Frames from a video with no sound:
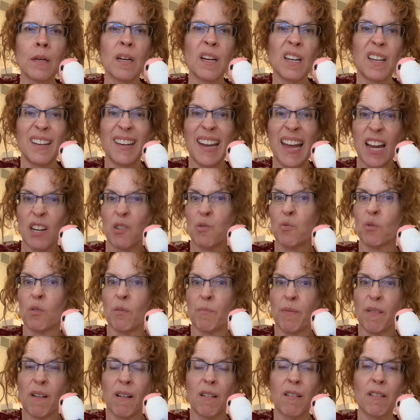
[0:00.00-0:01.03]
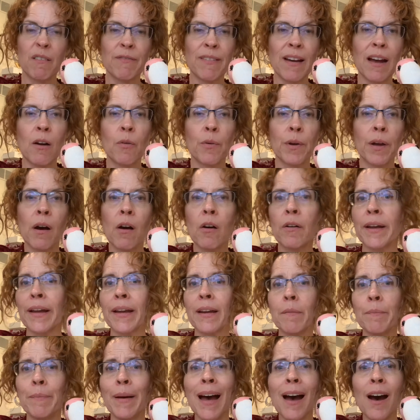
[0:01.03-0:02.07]
a natural part of how we all get
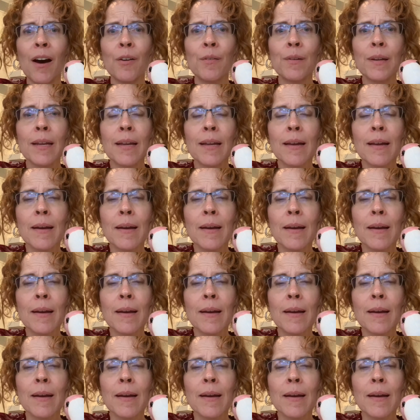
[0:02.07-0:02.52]
about.